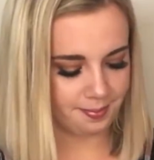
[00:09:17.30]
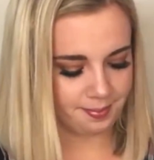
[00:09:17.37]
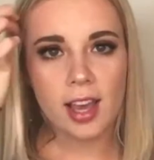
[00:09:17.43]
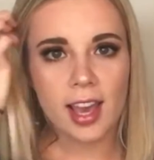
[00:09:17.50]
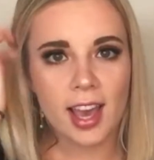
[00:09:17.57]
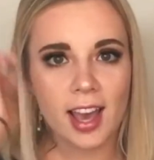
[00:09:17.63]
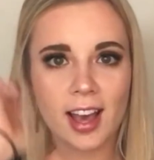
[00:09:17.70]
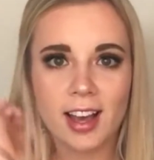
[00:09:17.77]

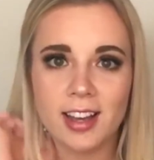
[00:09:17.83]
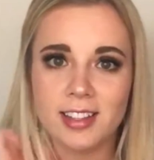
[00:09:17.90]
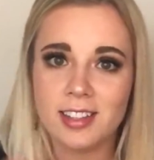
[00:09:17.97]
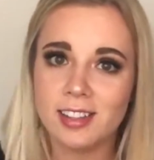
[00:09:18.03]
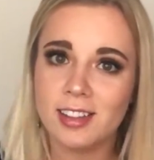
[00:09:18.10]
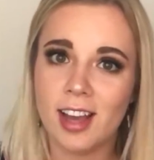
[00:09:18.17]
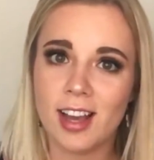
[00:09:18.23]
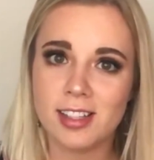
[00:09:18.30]
And
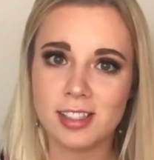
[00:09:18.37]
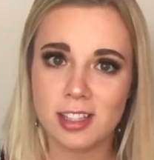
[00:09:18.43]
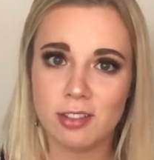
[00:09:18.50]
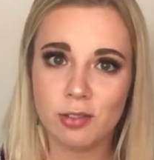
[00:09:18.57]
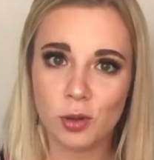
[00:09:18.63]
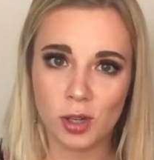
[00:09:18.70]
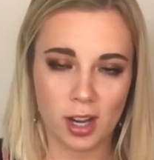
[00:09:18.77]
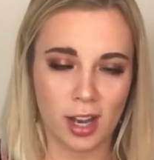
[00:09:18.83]
lastly,
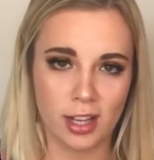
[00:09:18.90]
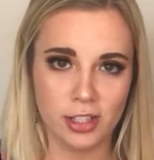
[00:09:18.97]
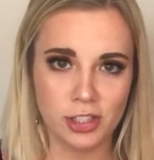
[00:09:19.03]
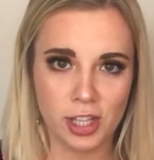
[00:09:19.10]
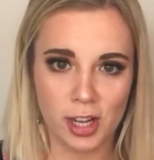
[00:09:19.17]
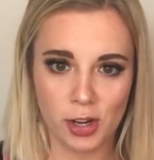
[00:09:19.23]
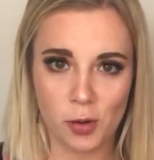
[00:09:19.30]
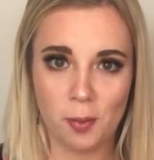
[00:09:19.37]
for
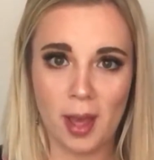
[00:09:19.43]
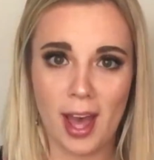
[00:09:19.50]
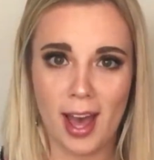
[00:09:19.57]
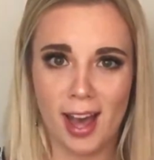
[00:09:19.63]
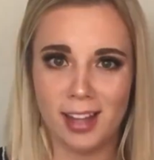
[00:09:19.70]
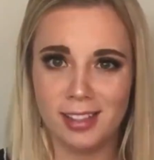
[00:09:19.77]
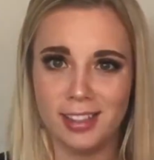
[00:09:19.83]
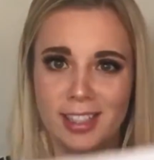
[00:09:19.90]
eyeshadow
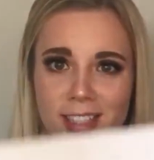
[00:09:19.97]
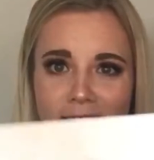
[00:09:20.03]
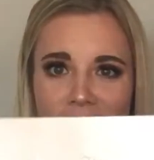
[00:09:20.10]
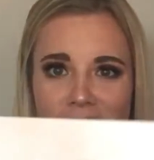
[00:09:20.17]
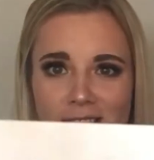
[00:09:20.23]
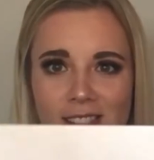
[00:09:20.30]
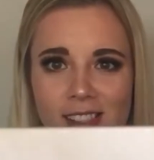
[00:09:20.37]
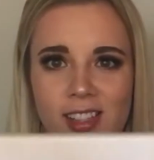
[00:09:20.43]

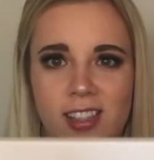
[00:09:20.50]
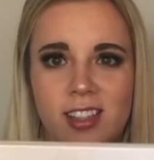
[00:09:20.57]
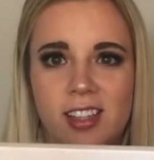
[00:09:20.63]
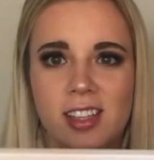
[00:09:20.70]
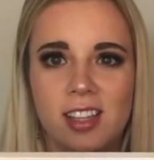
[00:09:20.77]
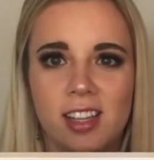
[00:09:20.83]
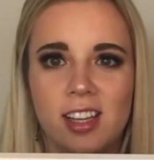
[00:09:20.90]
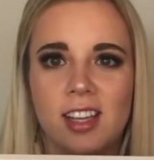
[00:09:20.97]
palettes,
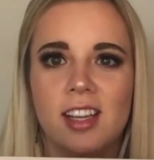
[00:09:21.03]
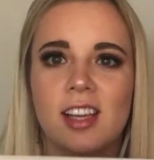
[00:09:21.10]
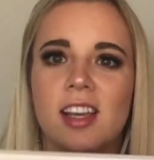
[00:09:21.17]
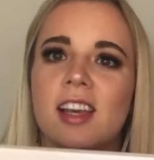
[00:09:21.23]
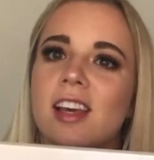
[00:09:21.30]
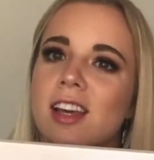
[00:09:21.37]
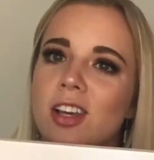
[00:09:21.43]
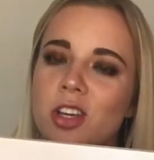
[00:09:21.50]

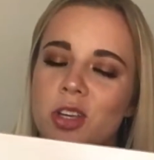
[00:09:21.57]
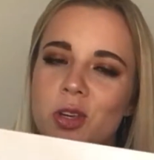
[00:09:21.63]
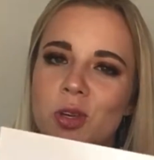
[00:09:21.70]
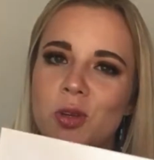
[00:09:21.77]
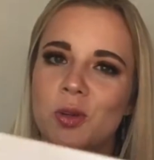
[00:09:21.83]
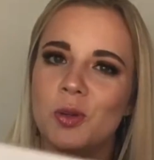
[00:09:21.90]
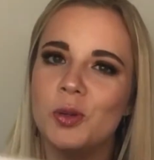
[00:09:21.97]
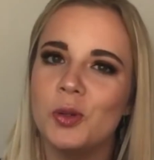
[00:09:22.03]

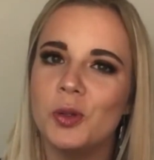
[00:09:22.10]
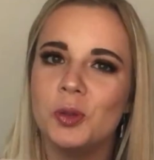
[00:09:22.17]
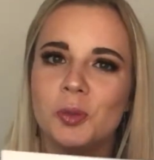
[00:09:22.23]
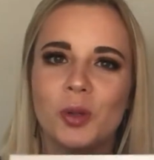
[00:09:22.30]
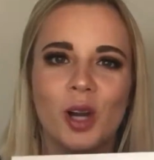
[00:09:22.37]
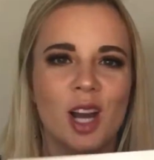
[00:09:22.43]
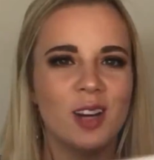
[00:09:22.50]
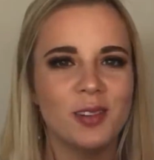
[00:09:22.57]
you
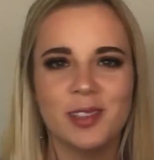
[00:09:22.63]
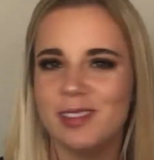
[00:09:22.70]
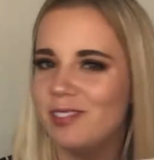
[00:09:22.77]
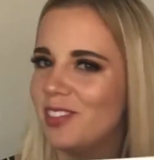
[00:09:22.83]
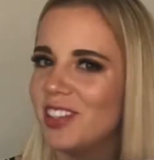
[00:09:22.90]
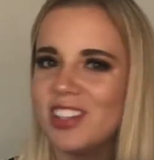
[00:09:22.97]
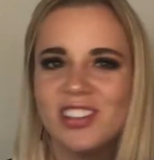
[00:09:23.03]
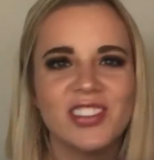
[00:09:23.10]
probably
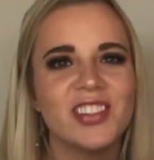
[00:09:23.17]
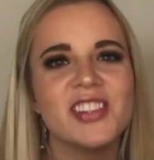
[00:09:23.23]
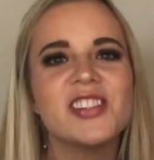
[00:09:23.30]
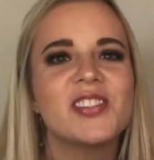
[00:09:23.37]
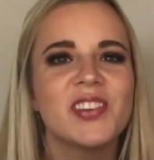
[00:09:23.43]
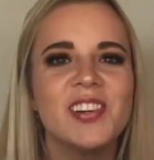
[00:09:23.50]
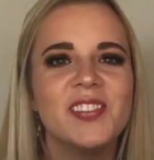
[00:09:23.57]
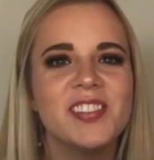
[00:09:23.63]
figured
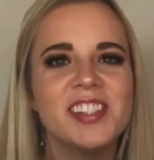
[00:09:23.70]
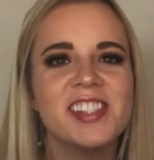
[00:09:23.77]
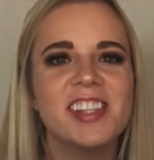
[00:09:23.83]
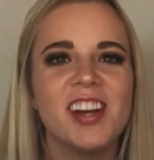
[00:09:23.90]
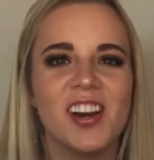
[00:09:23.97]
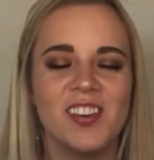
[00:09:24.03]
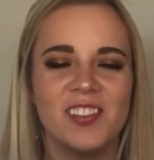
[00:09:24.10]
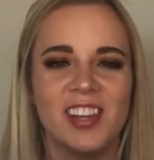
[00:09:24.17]
this one was
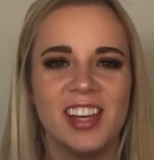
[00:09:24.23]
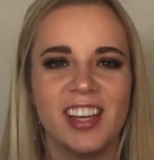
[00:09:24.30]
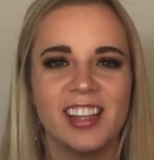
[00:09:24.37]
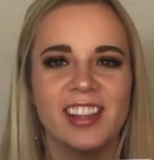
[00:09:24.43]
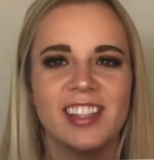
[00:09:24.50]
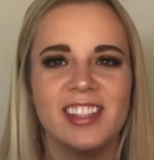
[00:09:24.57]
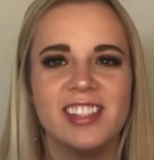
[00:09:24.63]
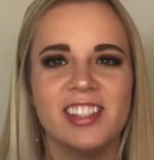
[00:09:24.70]
coming,
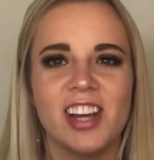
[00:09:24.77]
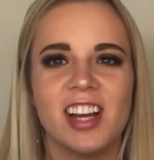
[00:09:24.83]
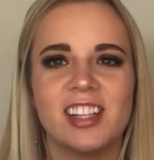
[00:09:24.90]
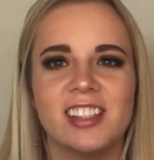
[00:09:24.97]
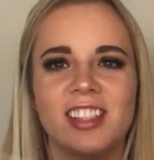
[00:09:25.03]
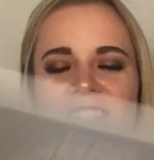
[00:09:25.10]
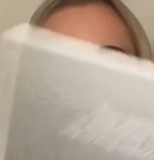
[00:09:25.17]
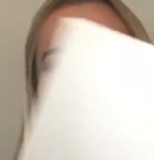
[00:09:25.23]
the
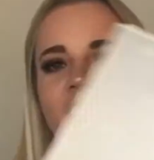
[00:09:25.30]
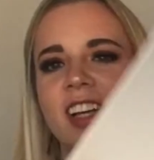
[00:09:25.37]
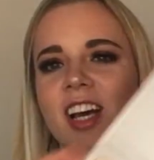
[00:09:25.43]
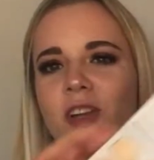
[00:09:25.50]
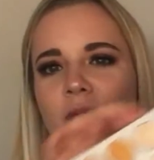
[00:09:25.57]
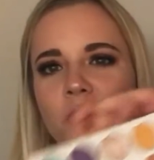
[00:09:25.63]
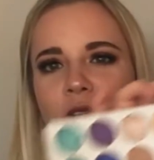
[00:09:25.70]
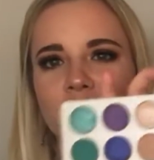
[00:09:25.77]
Jaclyn Hill
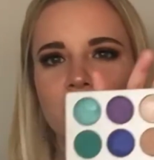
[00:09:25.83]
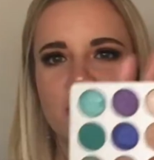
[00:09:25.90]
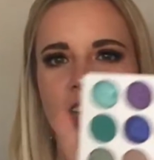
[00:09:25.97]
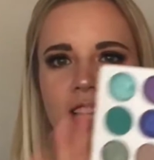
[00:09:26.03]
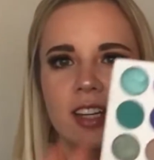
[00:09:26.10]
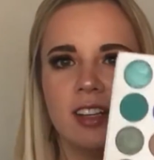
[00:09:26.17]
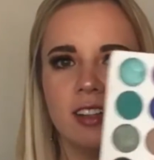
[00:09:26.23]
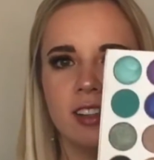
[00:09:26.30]
and
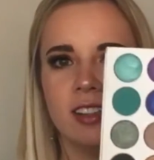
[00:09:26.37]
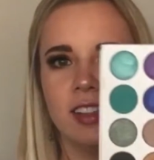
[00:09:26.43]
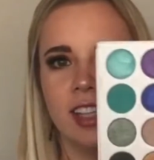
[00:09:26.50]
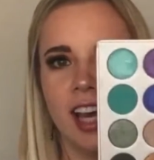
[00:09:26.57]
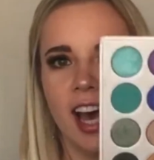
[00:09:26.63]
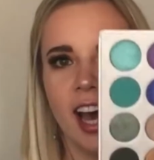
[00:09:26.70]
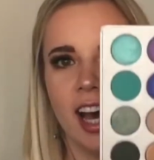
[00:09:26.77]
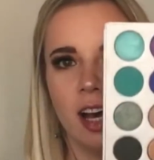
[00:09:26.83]
Morphe
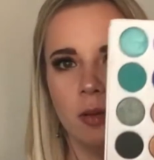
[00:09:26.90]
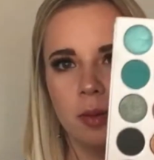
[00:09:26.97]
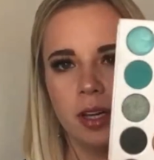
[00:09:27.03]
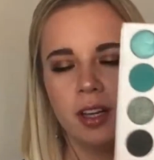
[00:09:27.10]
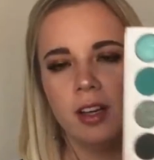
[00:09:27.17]
collab.